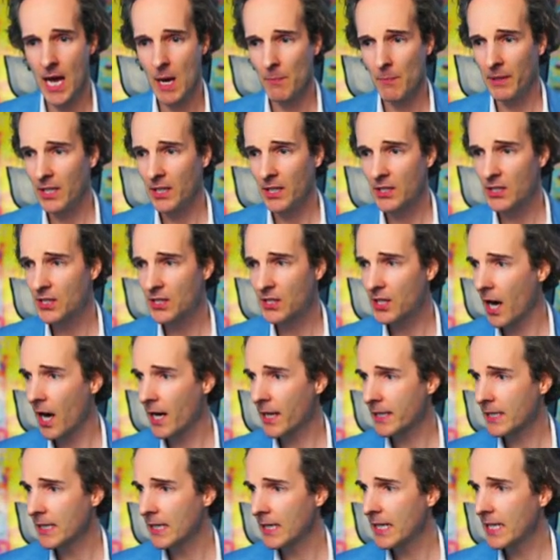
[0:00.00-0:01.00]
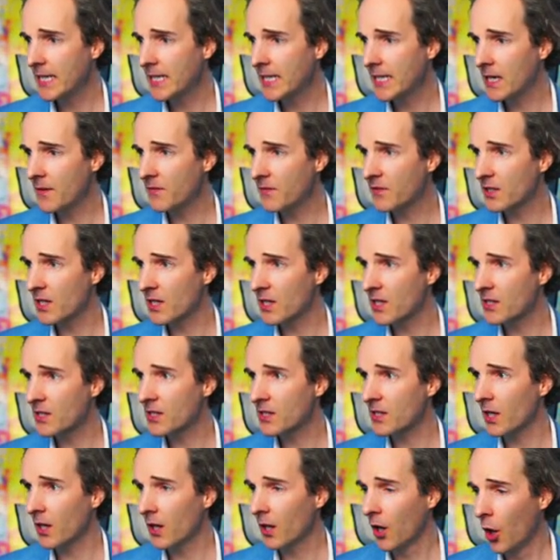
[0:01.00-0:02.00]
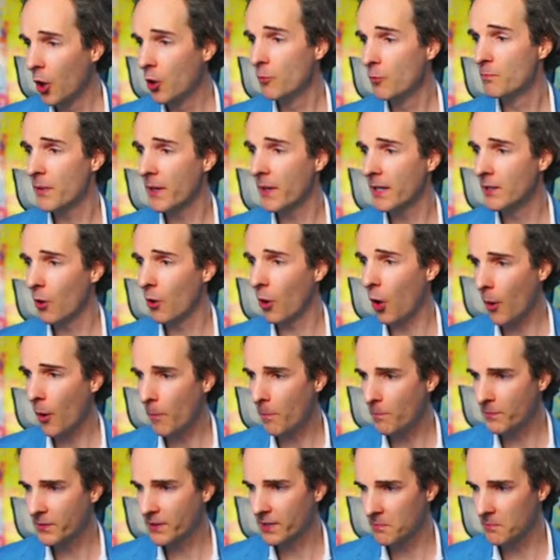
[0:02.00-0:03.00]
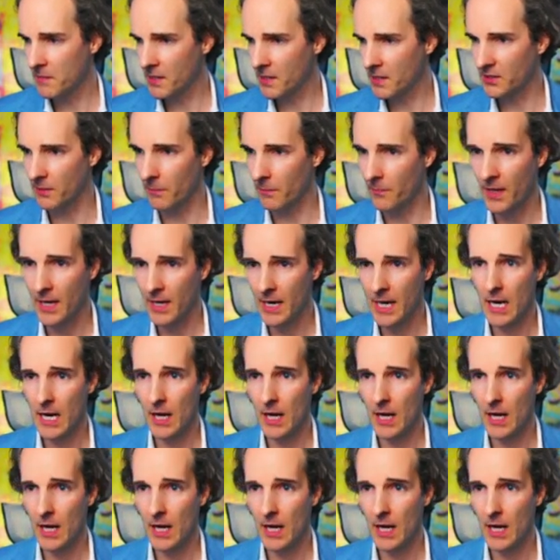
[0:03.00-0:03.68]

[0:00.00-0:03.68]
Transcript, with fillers: But it certainly gives us hope and optimism